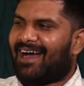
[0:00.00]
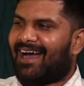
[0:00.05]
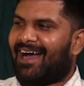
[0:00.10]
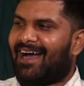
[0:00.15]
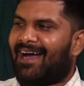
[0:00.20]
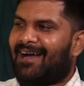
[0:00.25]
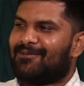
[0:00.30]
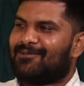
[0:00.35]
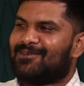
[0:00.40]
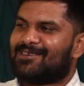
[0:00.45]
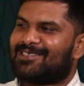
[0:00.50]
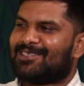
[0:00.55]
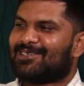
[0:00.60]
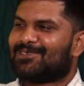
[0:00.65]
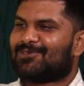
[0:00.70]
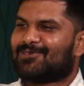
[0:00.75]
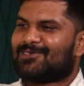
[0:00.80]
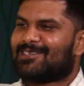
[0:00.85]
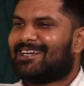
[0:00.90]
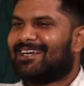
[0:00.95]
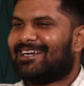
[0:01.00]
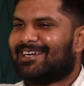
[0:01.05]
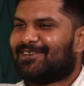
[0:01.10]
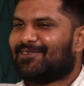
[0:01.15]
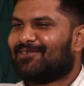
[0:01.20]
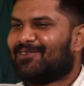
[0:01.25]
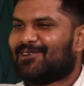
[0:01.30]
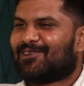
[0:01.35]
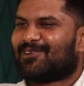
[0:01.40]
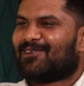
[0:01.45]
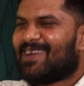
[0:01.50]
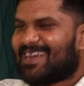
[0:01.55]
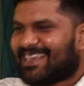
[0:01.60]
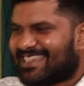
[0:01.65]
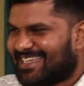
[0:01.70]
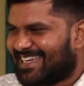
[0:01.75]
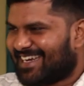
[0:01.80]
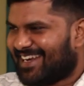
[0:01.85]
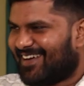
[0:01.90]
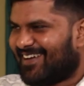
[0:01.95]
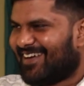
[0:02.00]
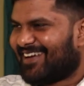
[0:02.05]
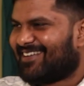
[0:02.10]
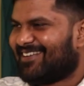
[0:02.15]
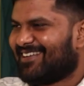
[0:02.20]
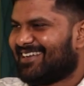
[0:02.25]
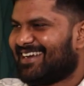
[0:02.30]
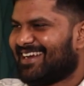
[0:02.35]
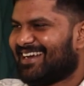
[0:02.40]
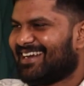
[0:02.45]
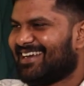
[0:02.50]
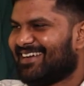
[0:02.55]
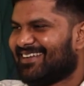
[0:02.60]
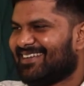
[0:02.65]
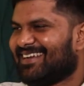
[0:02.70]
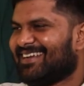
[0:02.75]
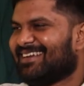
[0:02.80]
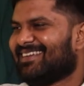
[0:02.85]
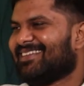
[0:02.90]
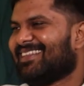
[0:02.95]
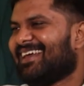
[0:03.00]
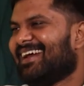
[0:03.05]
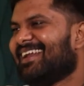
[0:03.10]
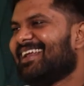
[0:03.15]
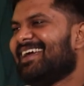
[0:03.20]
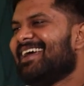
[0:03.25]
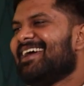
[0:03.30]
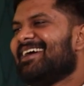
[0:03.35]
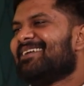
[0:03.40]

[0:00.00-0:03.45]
I wish this was an interview question, I could dig down into that.